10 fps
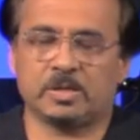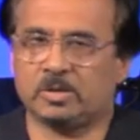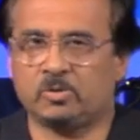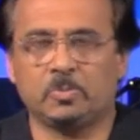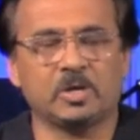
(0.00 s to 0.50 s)

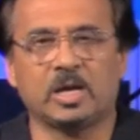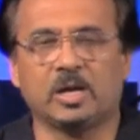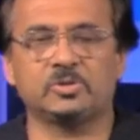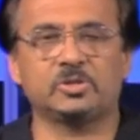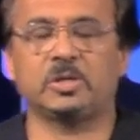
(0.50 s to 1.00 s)
group of
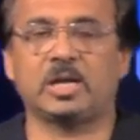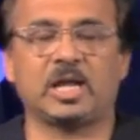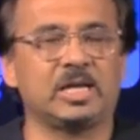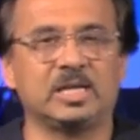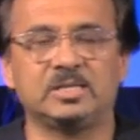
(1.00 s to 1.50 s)
culture, and
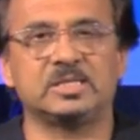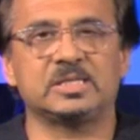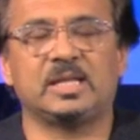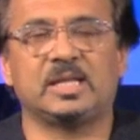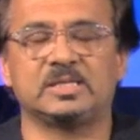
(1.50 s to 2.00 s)
I can
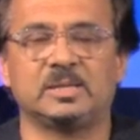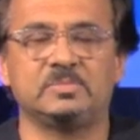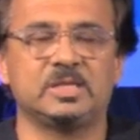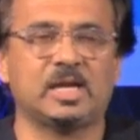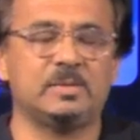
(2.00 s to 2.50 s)
understand that
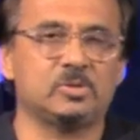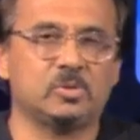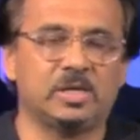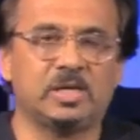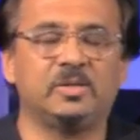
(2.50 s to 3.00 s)
sometimes,
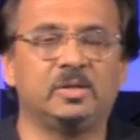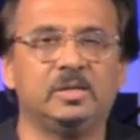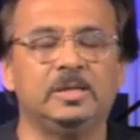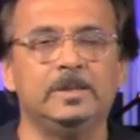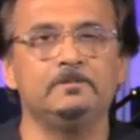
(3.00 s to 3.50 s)
or another,
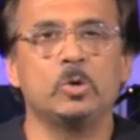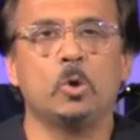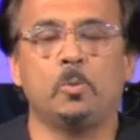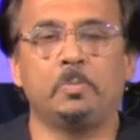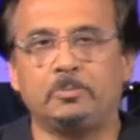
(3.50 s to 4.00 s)

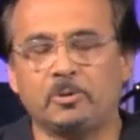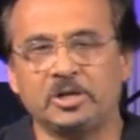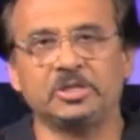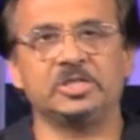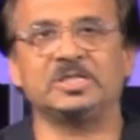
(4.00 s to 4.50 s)
or be
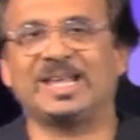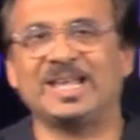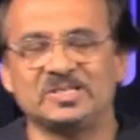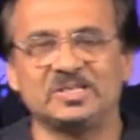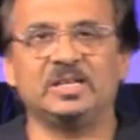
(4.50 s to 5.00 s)
prejudiced
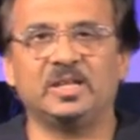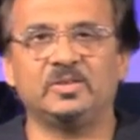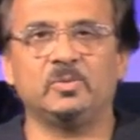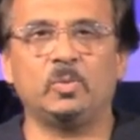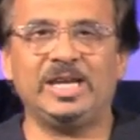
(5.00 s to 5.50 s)
against
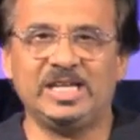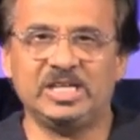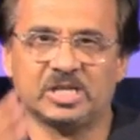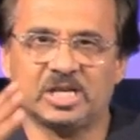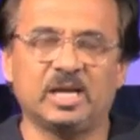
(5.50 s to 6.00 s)
another. We
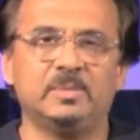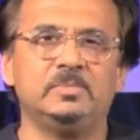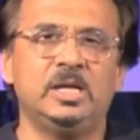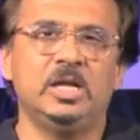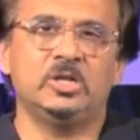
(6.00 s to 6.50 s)
need to
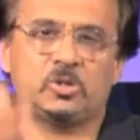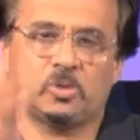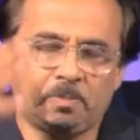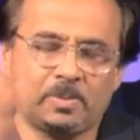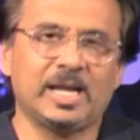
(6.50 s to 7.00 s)
come to
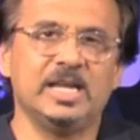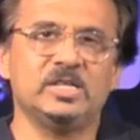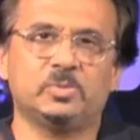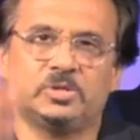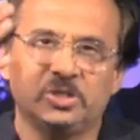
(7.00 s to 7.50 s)
a
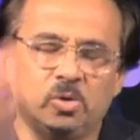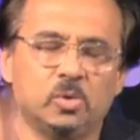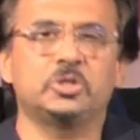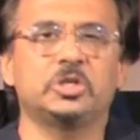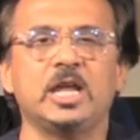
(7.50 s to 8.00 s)
place which is
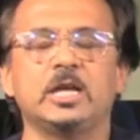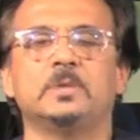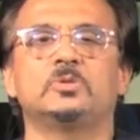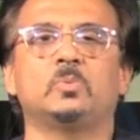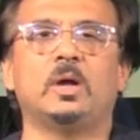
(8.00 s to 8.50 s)
called
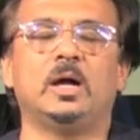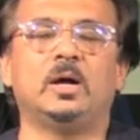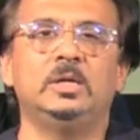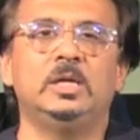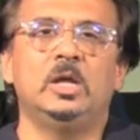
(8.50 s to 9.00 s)
Jacob's
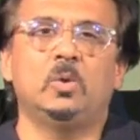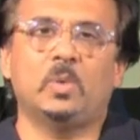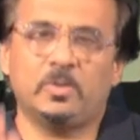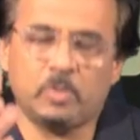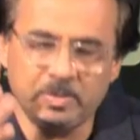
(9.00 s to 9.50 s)
Well,
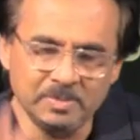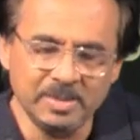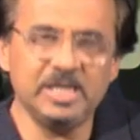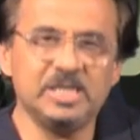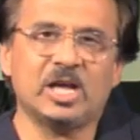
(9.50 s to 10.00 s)
where we
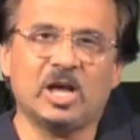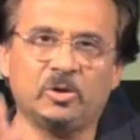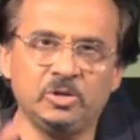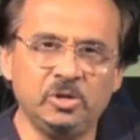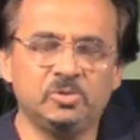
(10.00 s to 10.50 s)
meet
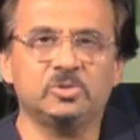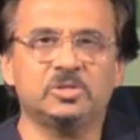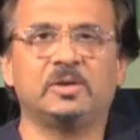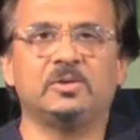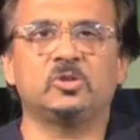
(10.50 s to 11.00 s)
on neutral
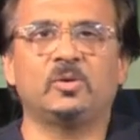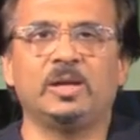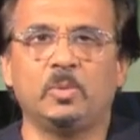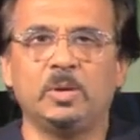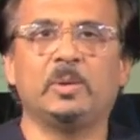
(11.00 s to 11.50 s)
territory,
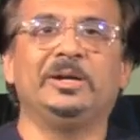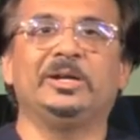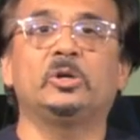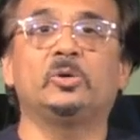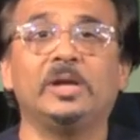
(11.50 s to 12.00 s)
where we
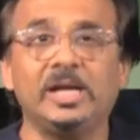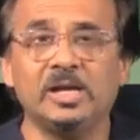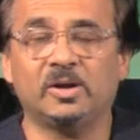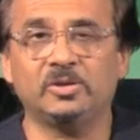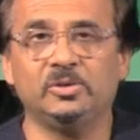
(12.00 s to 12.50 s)
agree
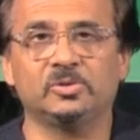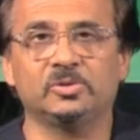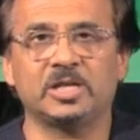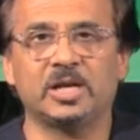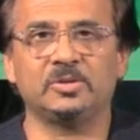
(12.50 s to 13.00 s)
on neutral
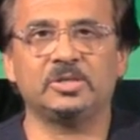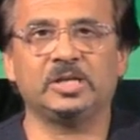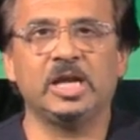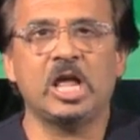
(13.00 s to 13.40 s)
territory